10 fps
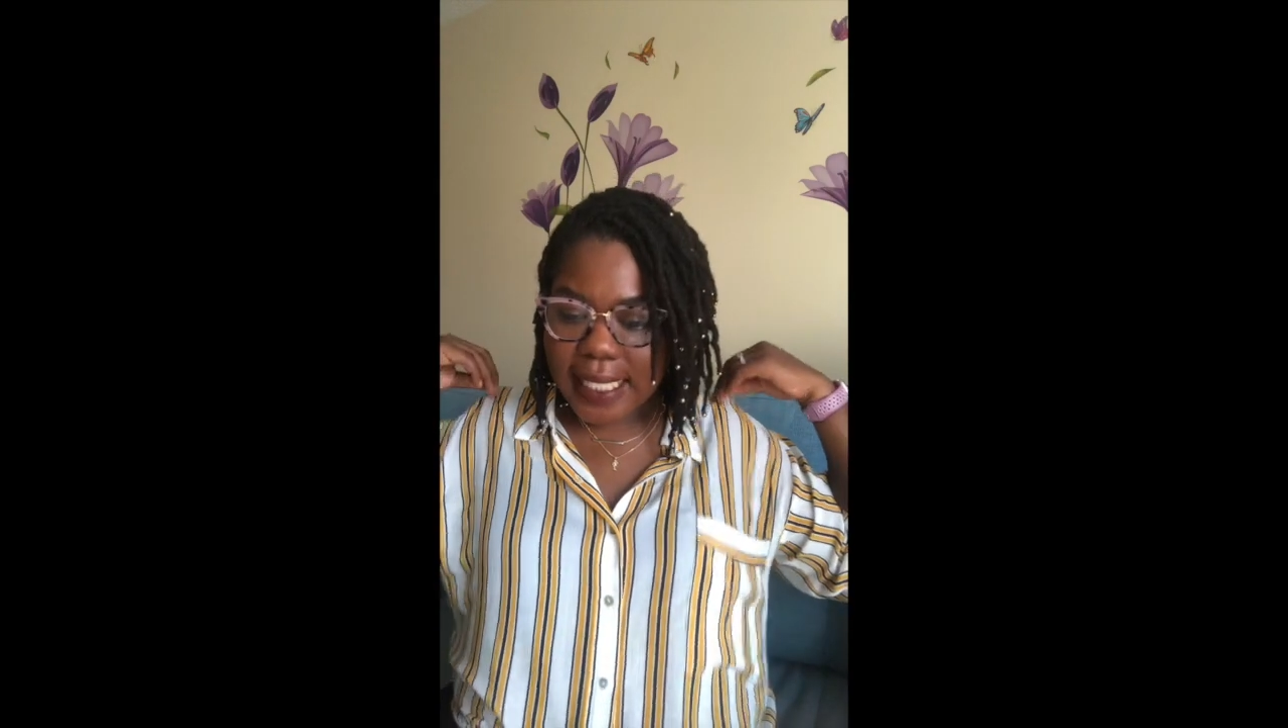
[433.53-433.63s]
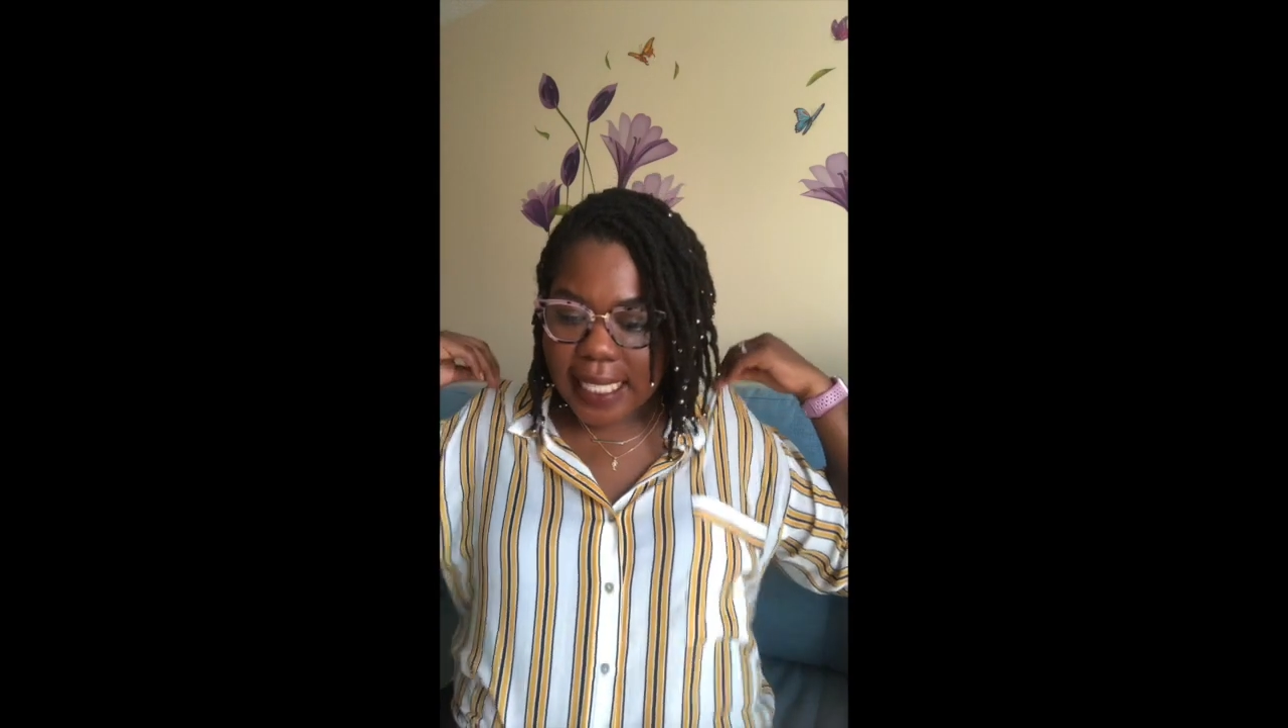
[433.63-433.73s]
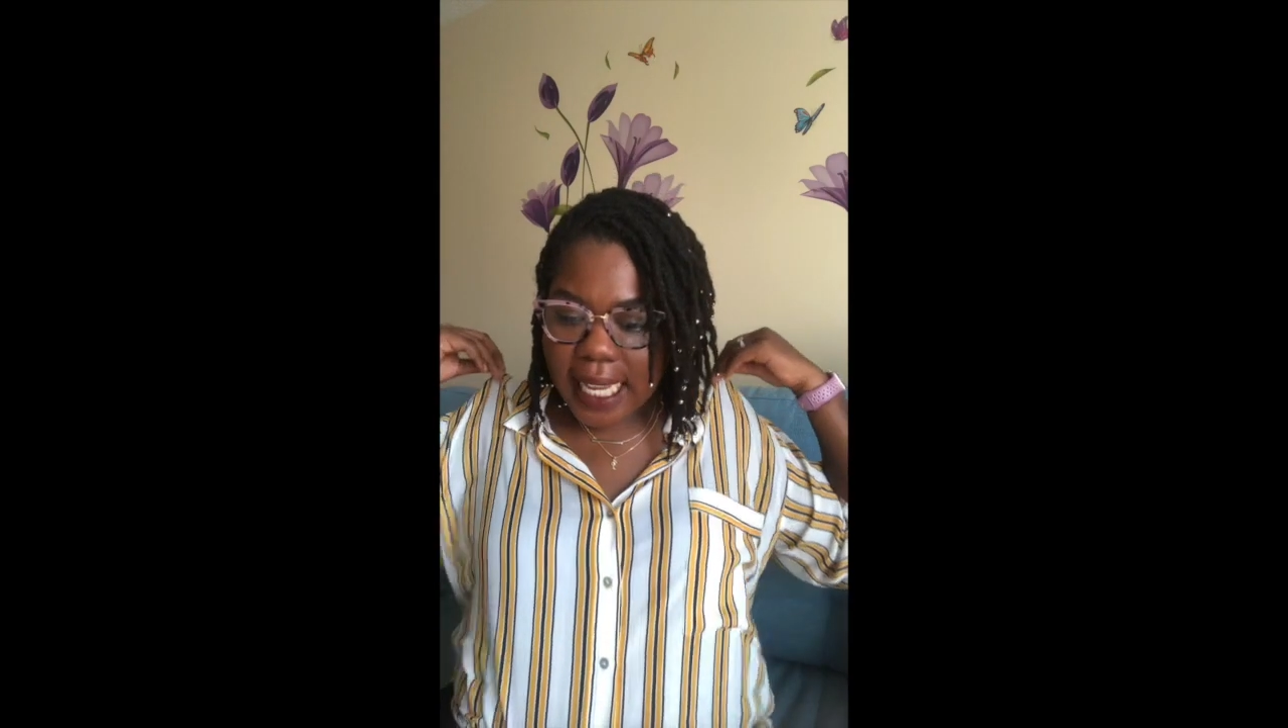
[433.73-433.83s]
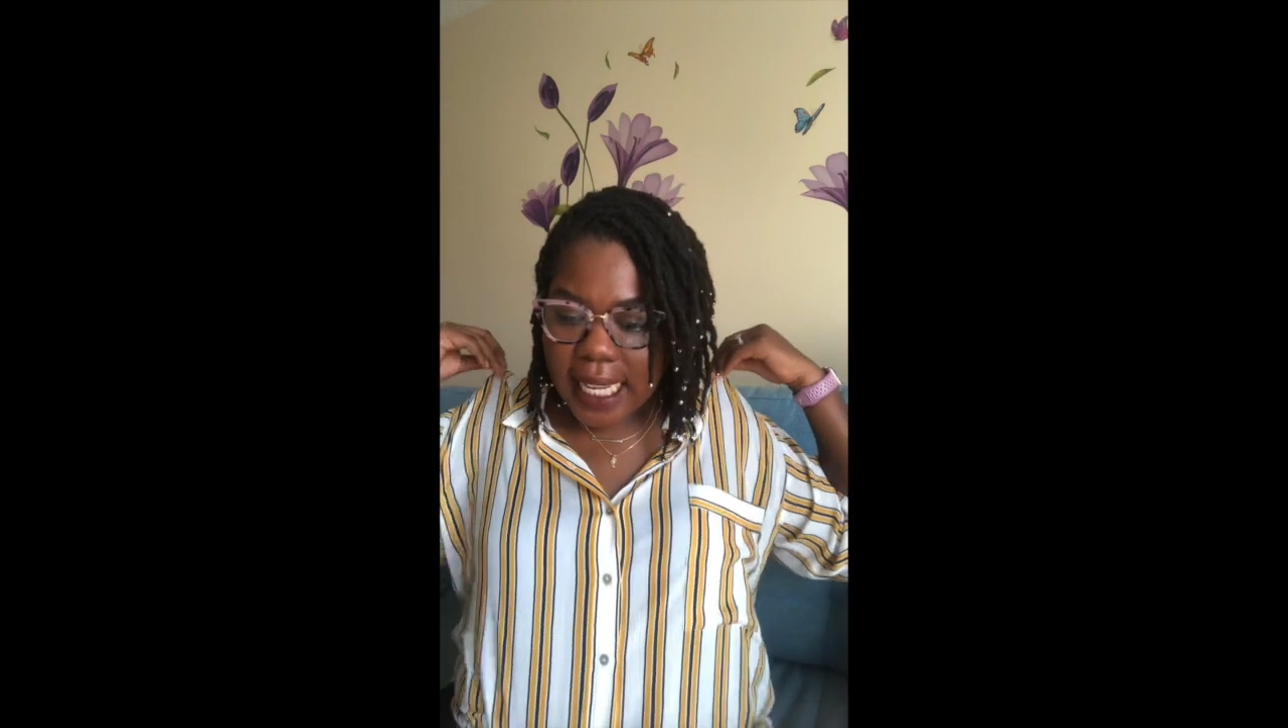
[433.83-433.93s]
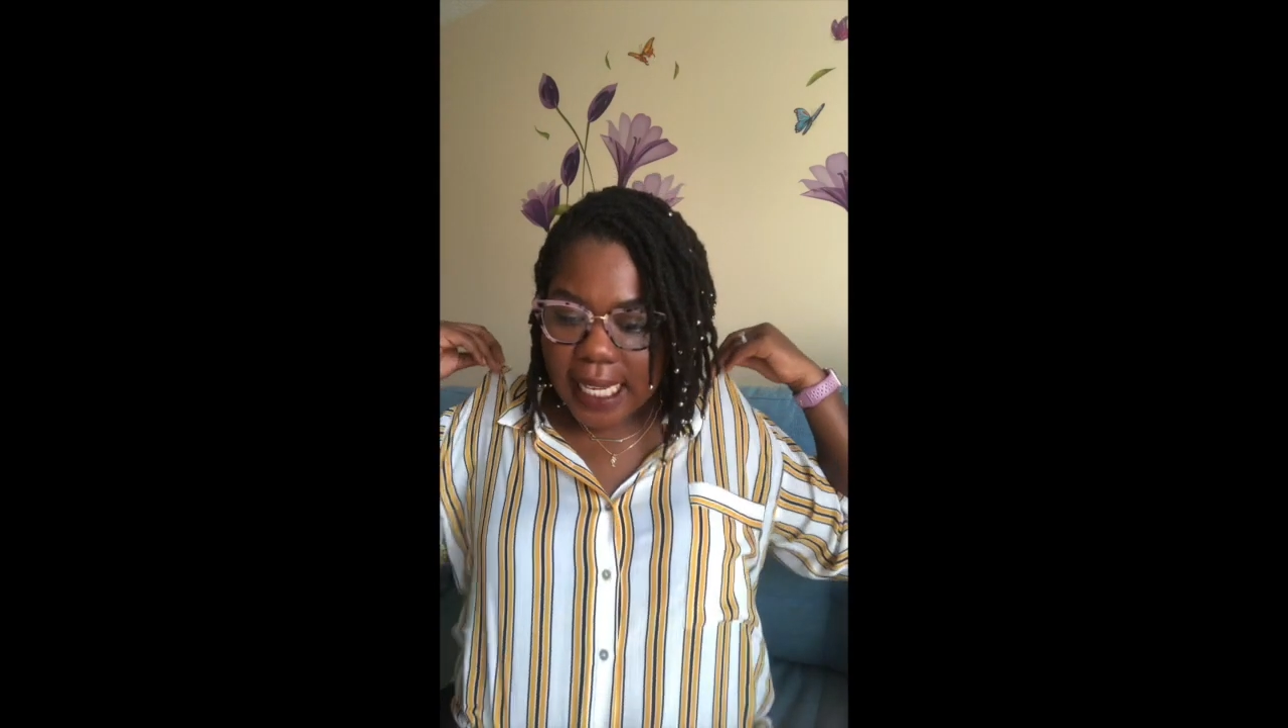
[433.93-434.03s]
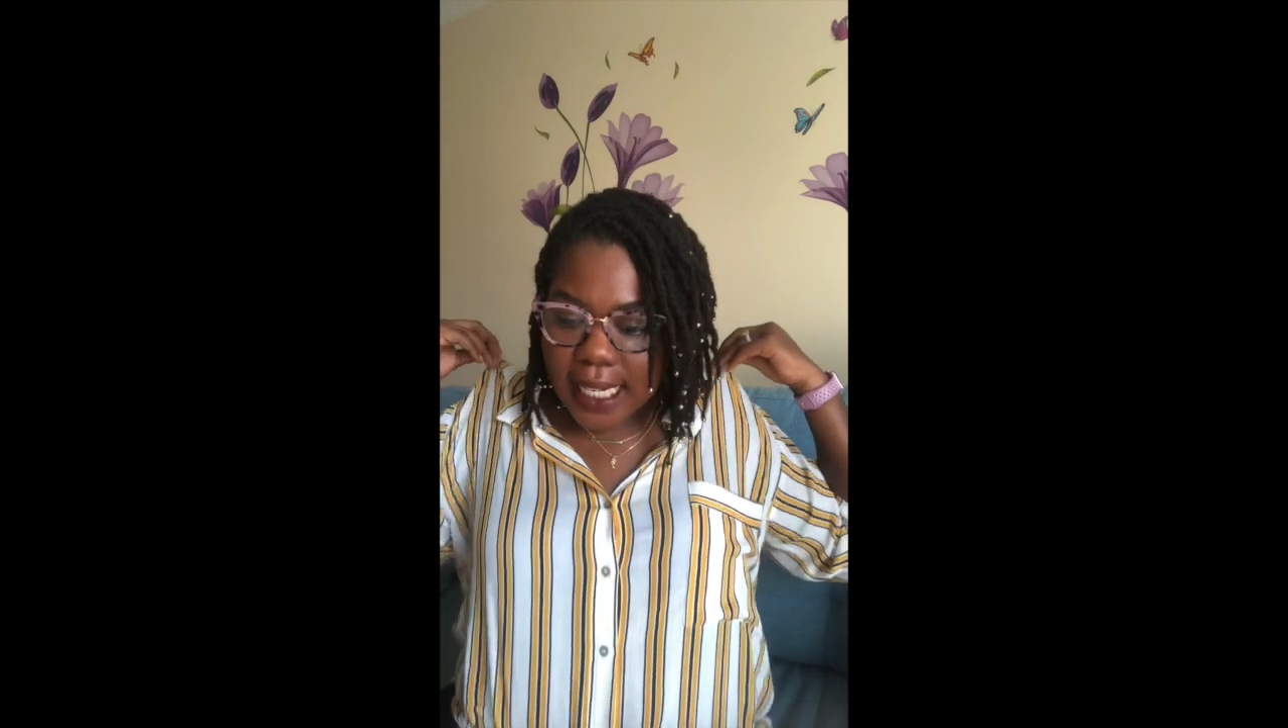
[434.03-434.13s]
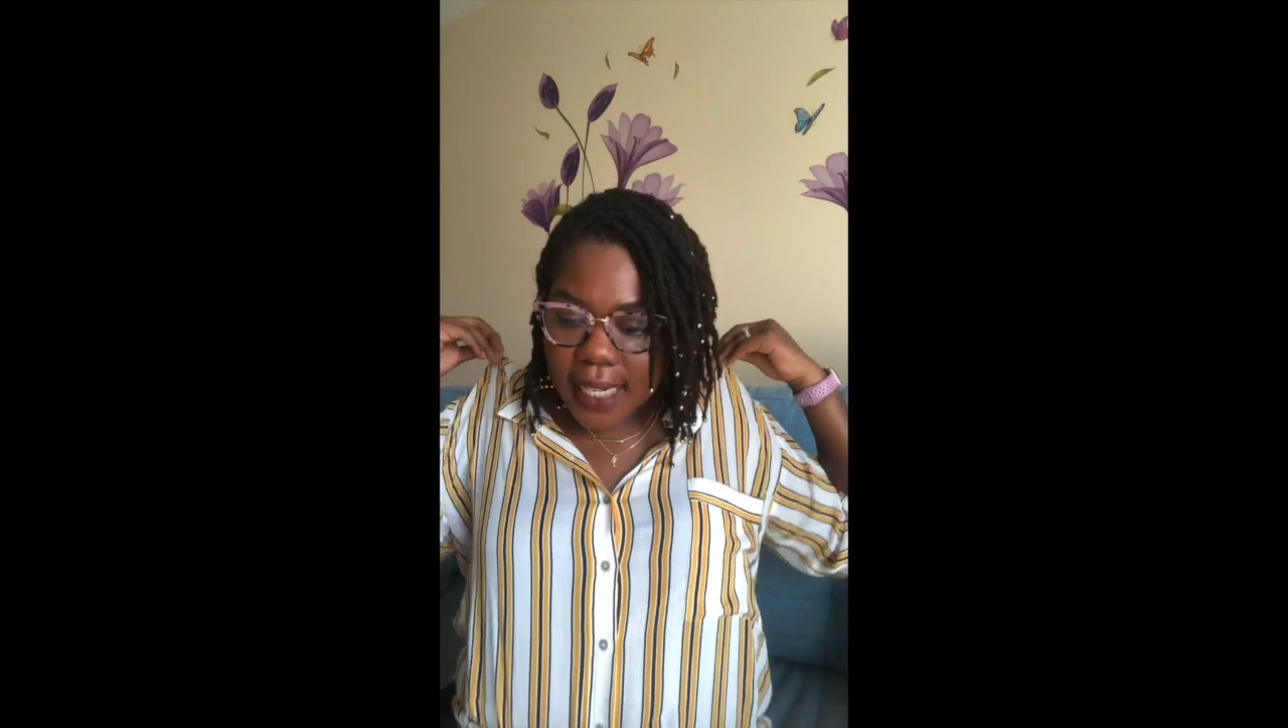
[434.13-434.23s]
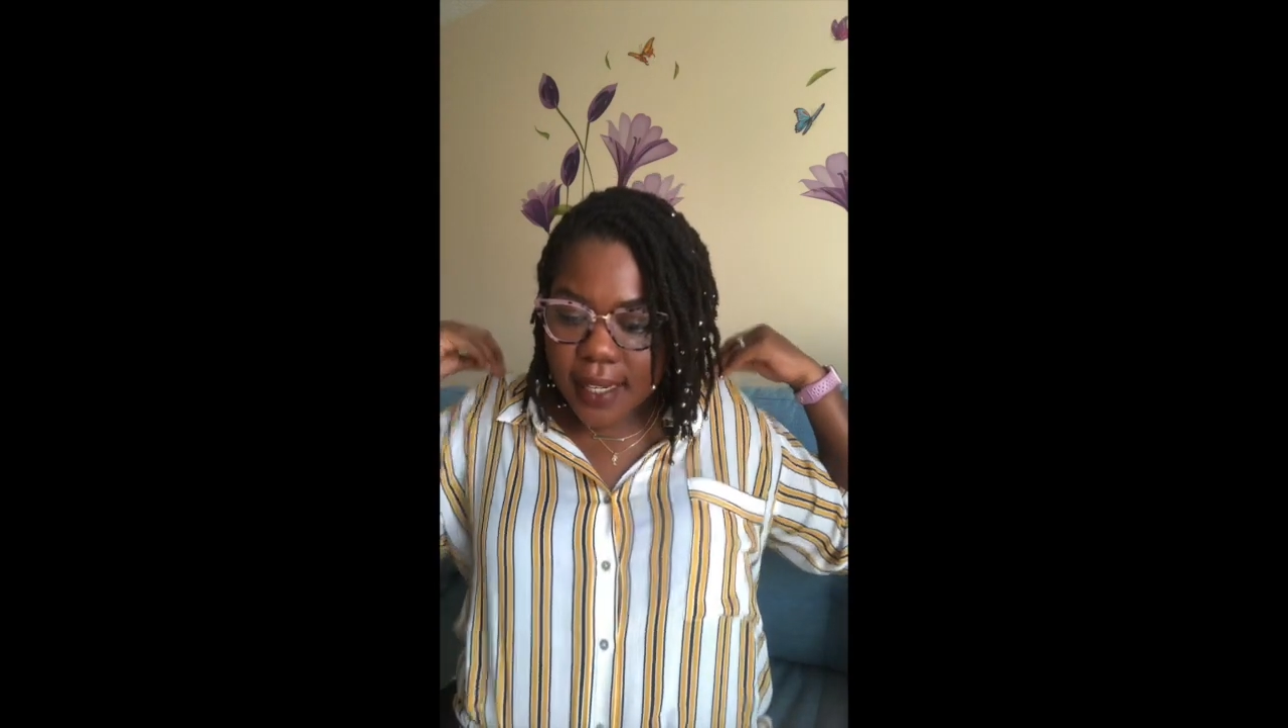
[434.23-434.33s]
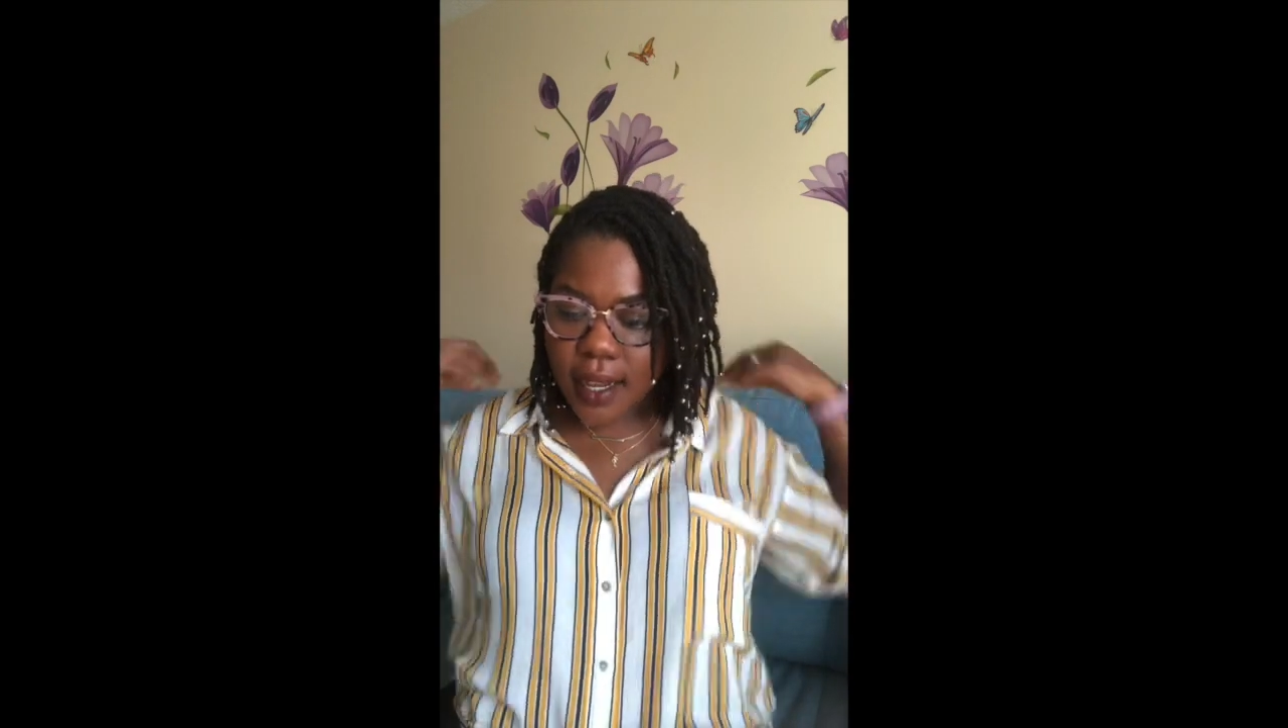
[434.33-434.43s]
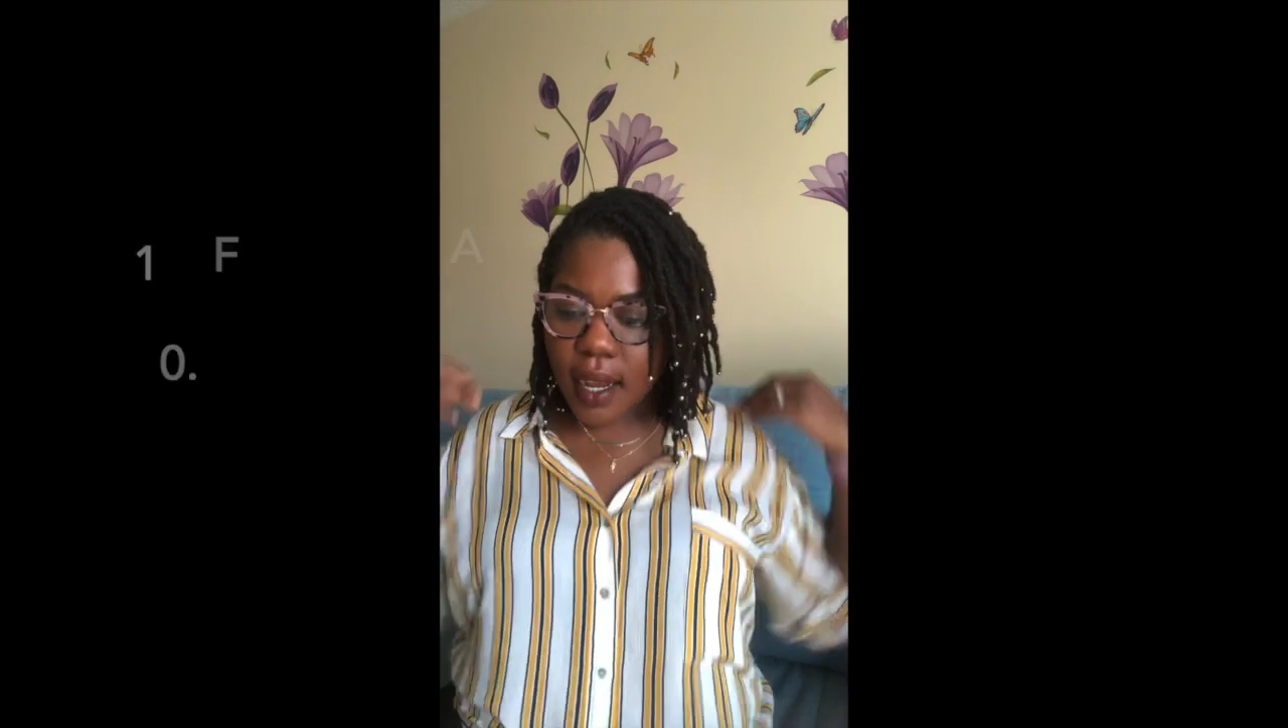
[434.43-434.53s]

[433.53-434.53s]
10.